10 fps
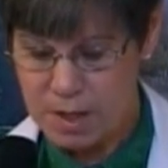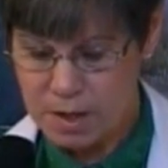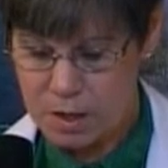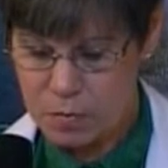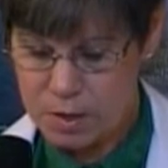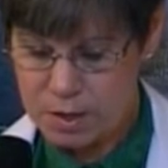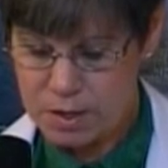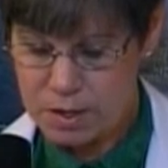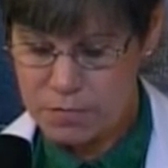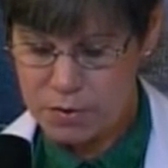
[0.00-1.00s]
And I want to
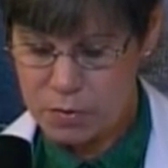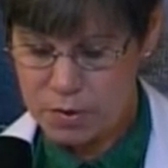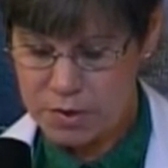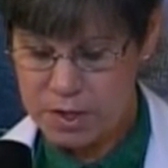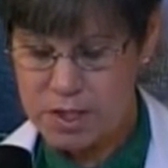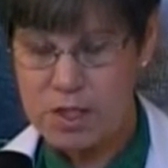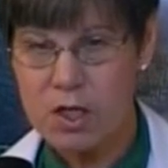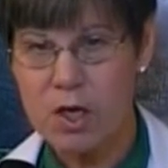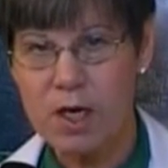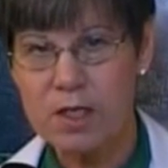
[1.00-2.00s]
leave you with this
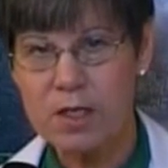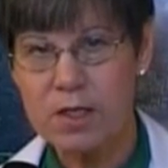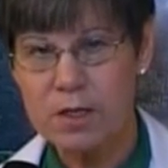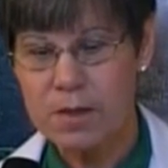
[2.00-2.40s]
thought.